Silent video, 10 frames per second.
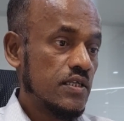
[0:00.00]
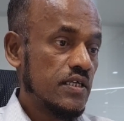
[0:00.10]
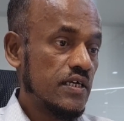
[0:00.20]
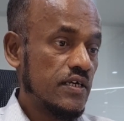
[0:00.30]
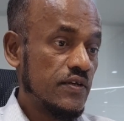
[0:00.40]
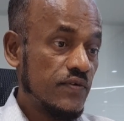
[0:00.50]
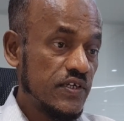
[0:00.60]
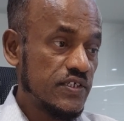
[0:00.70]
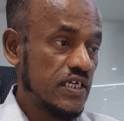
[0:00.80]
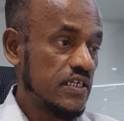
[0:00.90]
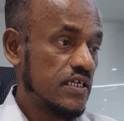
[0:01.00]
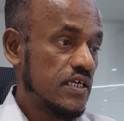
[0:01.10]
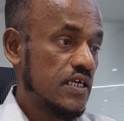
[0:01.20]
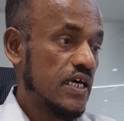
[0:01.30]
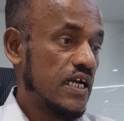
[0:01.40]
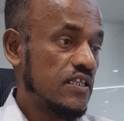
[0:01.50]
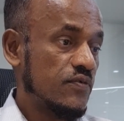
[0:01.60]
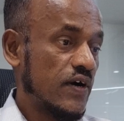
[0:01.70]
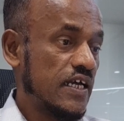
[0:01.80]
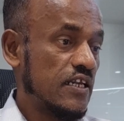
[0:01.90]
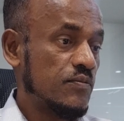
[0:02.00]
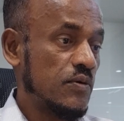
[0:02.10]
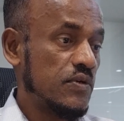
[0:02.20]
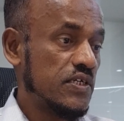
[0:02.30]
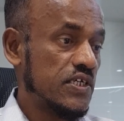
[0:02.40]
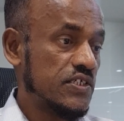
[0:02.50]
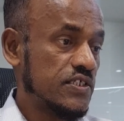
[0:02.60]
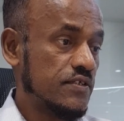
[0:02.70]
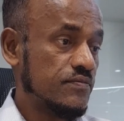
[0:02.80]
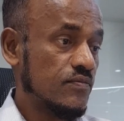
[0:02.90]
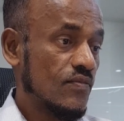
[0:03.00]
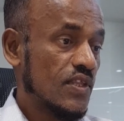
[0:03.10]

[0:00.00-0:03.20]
revision, and the final publication,